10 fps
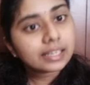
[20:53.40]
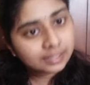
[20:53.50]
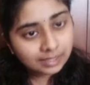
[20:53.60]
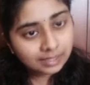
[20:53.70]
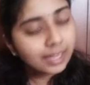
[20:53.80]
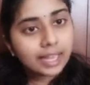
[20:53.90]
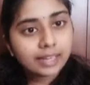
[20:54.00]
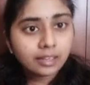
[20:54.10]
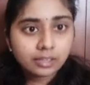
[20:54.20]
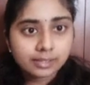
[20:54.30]
create
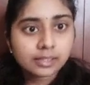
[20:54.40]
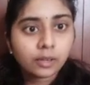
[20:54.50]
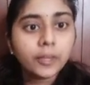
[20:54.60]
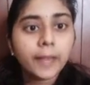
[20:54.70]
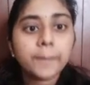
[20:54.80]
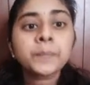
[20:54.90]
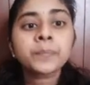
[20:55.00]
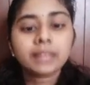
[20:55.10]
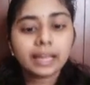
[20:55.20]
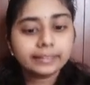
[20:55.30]
a risk. Okay,
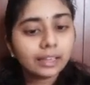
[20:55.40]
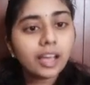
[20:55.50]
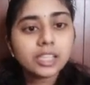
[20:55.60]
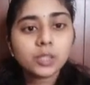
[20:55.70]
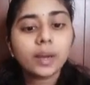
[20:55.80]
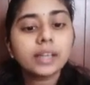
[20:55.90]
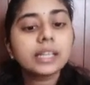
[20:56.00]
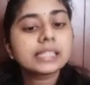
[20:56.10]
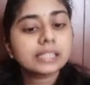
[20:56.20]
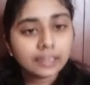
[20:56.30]
and the last one is
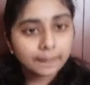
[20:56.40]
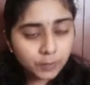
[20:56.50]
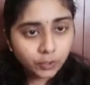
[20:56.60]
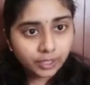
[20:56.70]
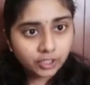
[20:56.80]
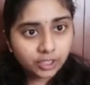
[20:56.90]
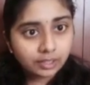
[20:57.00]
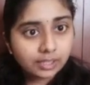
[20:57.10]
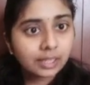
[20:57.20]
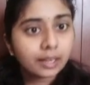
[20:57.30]
reputation risk.
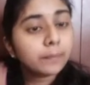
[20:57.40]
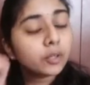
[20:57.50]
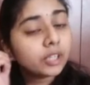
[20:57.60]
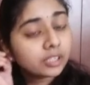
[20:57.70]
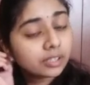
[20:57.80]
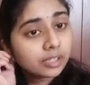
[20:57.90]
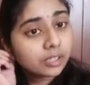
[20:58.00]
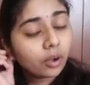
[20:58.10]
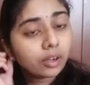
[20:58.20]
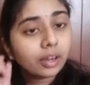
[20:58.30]
Reputation risk
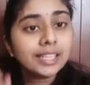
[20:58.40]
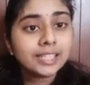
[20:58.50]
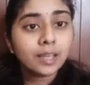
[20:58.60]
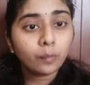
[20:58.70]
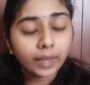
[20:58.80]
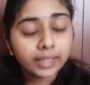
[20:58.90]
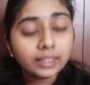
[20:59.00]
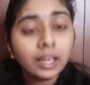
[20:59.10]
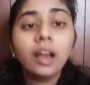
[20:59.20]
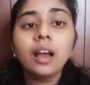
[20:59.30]
occurs when
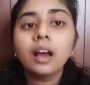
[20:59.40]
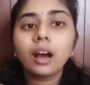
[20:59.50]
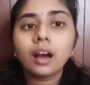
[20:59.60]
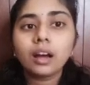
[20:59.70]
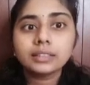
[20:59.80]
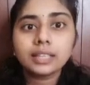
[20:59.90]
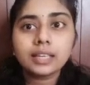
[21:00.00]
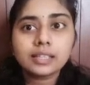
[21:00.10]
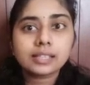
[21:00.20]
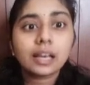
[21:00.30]
there
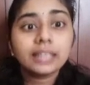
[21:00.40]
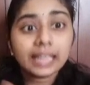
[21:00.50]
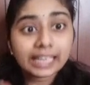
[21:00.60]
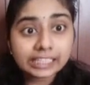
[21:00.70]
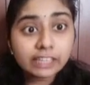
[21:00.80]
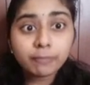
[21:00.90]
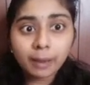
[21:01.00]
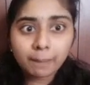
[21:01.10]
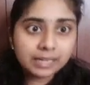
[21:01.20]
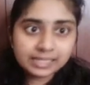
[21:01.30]
is a negative
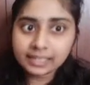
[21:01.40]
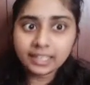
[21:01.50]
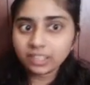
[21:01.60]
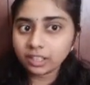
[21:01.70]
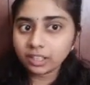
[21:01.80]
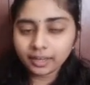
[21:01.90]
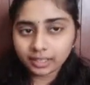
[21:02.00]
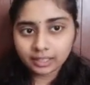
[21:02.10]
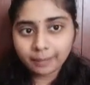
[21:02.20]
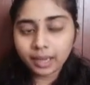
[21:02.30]
publicity triggered in the
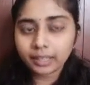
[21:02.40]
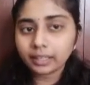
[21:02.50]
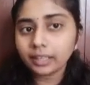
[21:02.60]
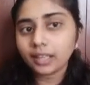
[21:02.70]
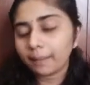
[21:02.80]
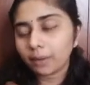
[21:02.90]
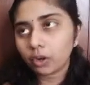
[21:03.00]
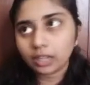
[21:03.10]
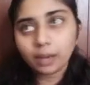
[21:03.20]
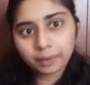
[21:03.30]
market about a
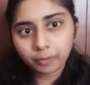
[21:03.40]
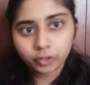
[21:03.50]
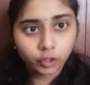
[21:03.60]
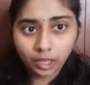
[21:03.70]
particular